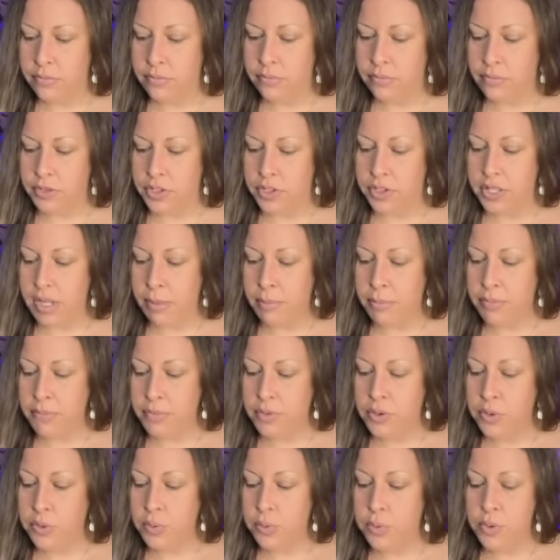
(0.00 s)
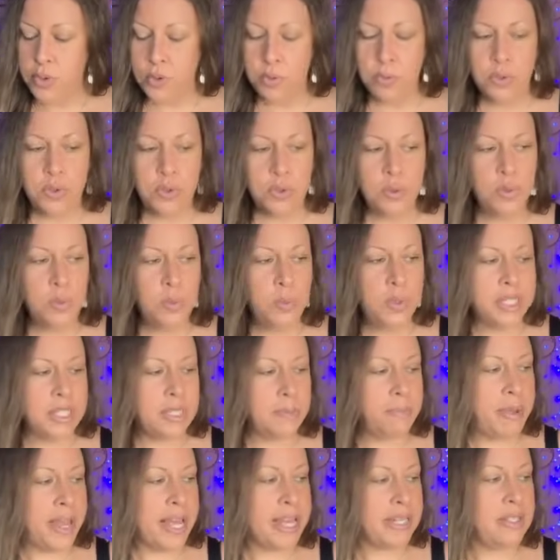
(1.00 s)
For some of you, you do
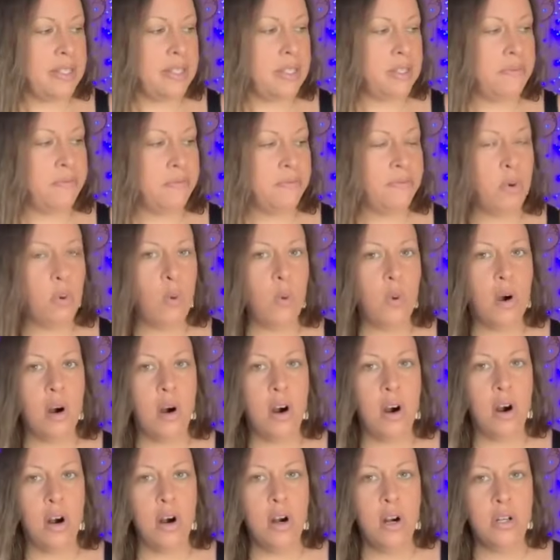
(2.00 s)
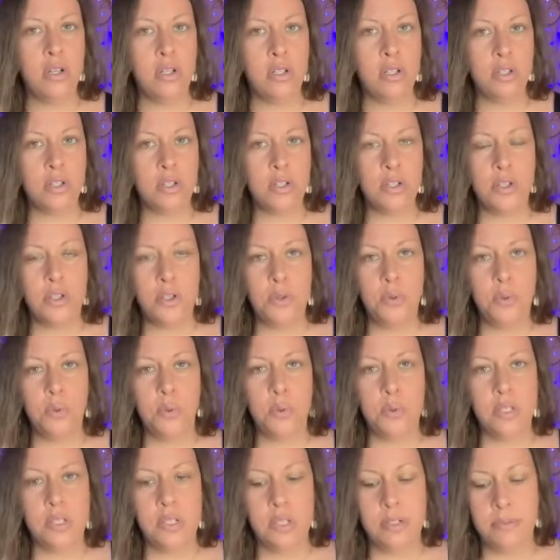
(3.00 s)
what's best for
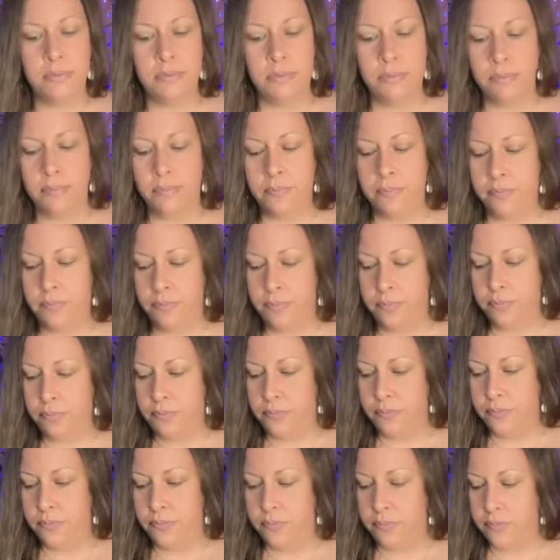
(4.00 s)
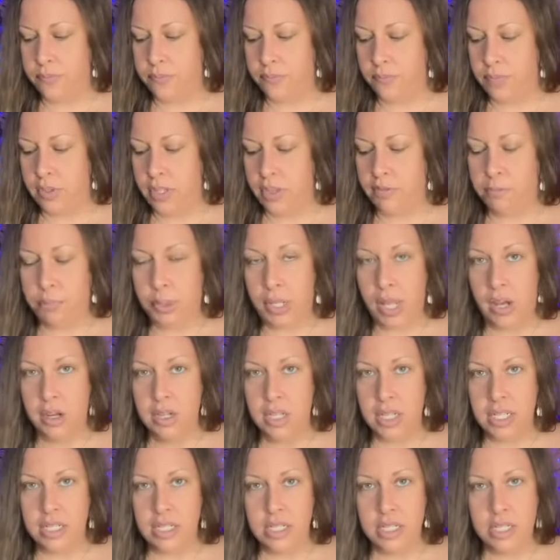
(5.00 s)
you. If
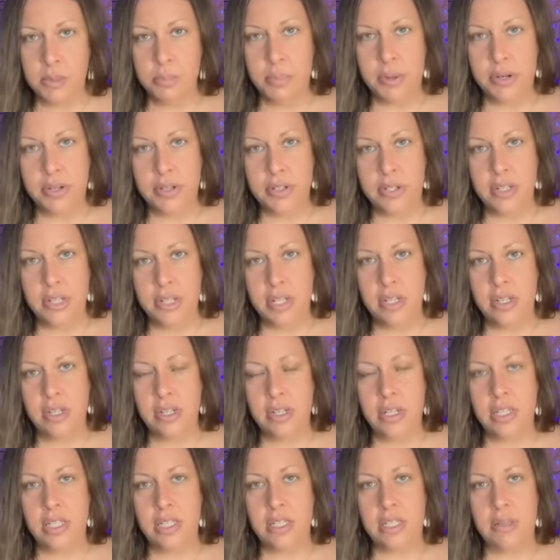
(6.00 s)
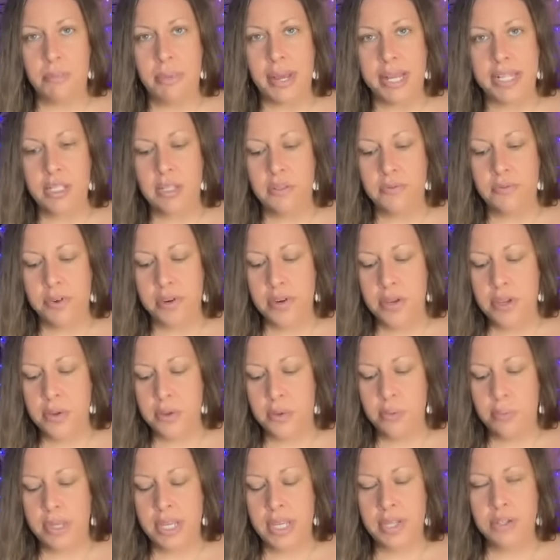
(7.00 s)
blocking this person is the best for
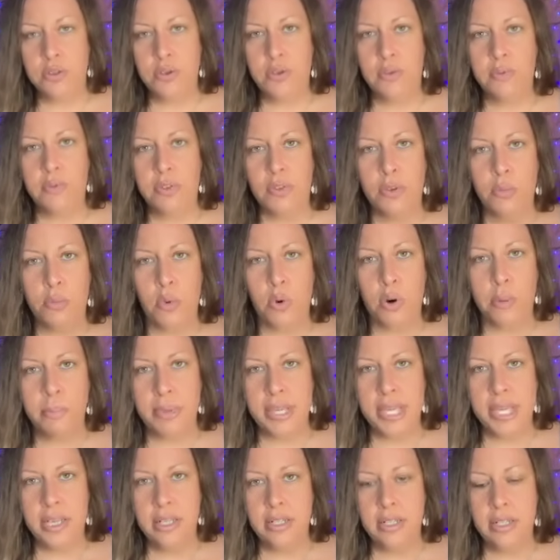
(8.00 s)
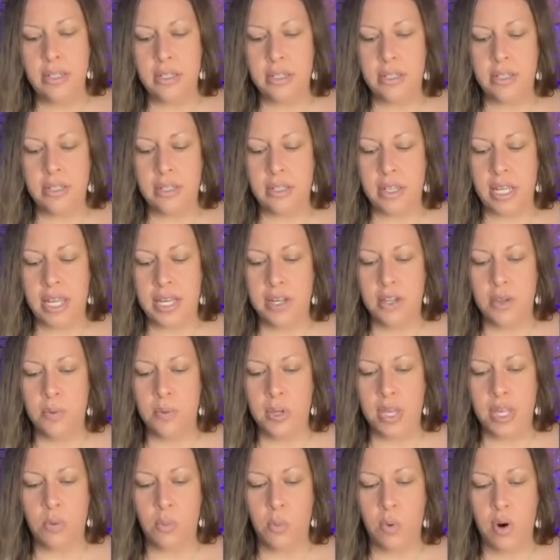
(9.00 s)
you because you feel more peace and you
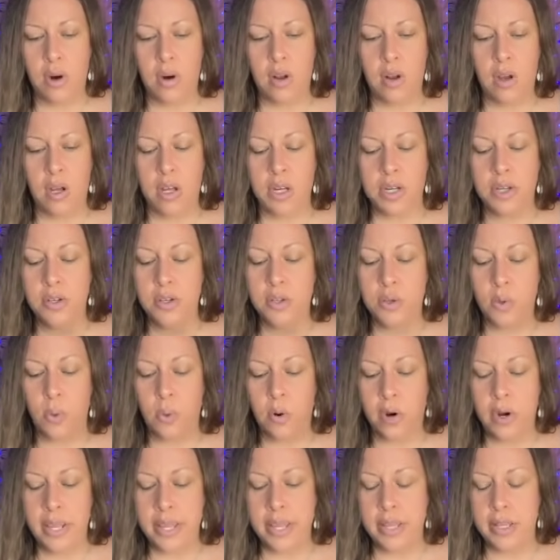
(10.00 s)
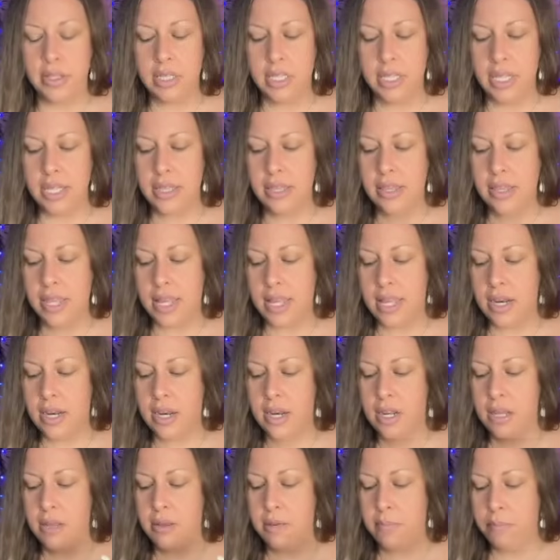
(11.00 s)
can work on your healing,
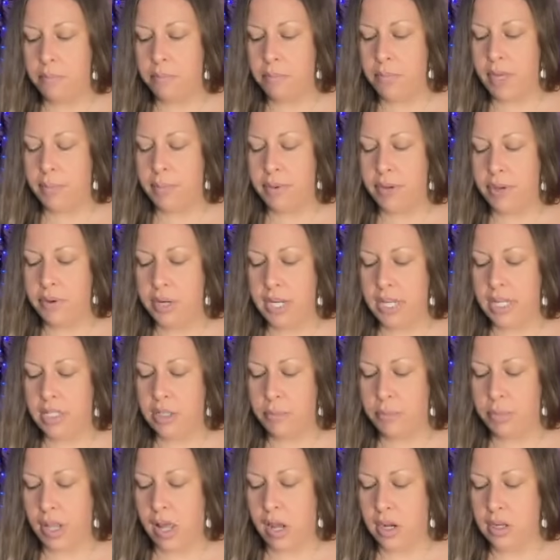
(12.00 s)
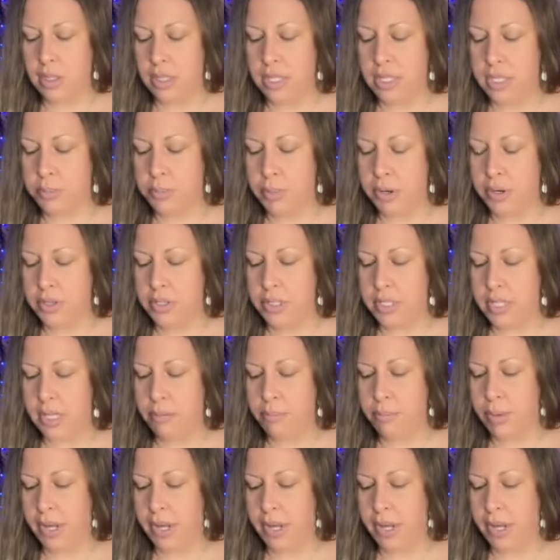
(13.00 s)
then maybe you need to block this person.